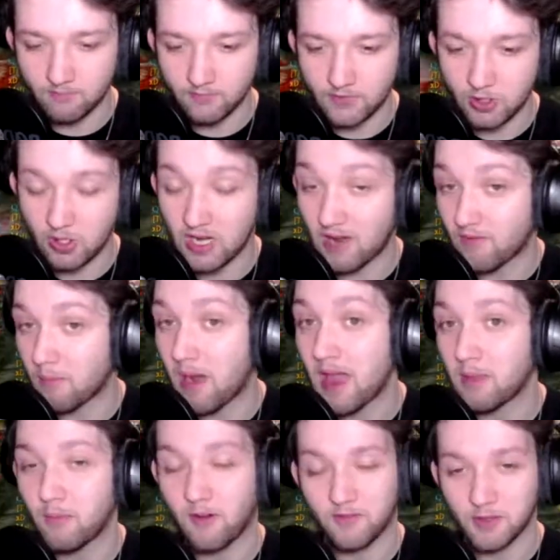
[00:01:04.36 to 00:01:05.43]
you can either buy
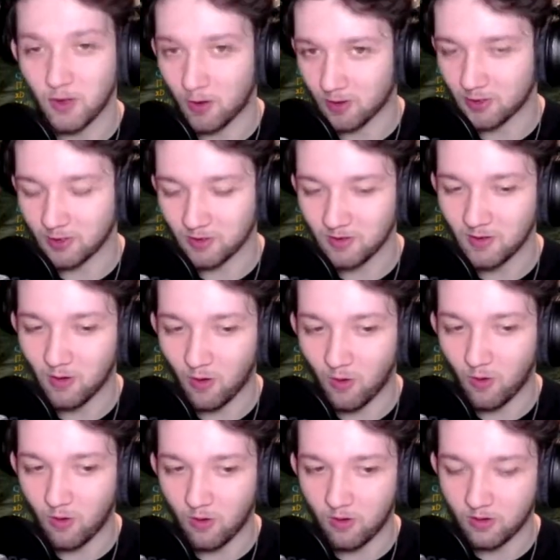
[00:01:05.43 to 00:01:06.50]
them off the auction
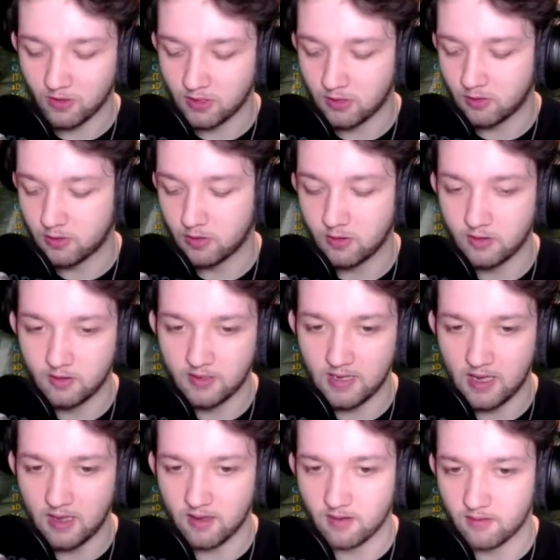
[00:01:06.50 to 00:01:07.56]
or you can
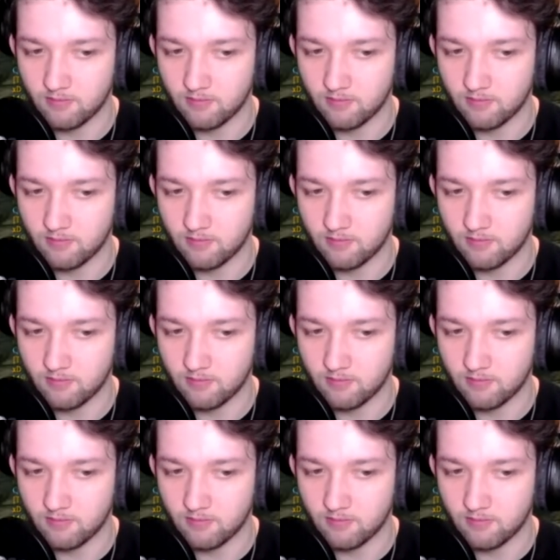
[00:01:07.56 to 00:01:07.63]
get